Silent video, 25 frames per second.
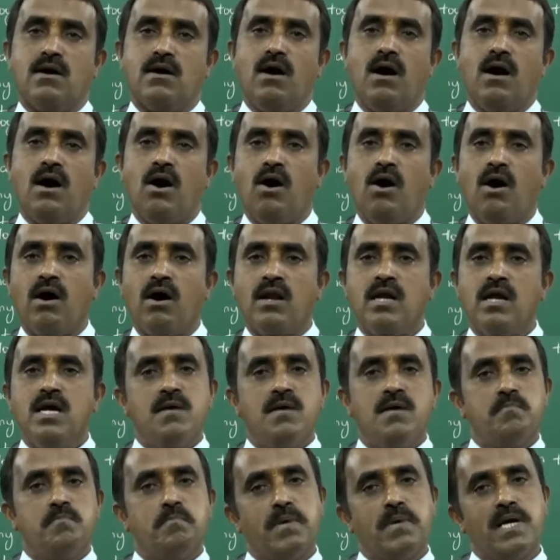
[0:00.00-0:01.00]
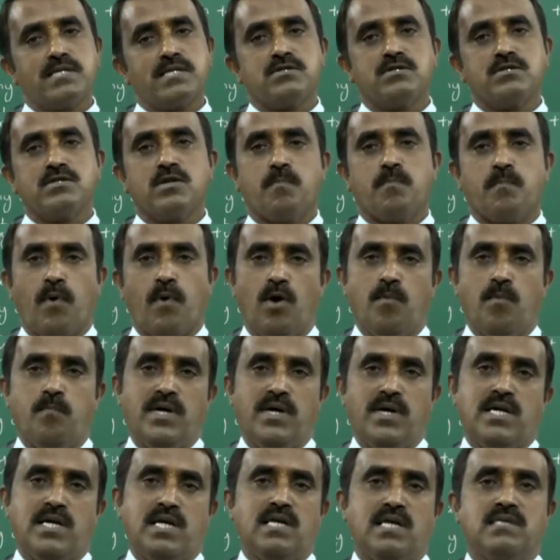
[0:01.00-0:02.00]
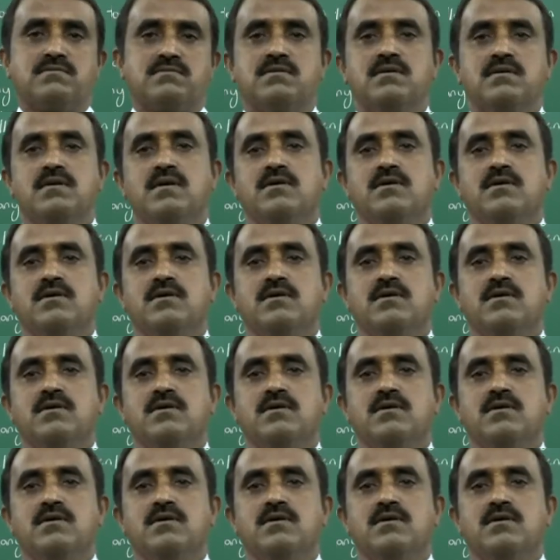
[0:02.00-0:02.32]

or based on the properties,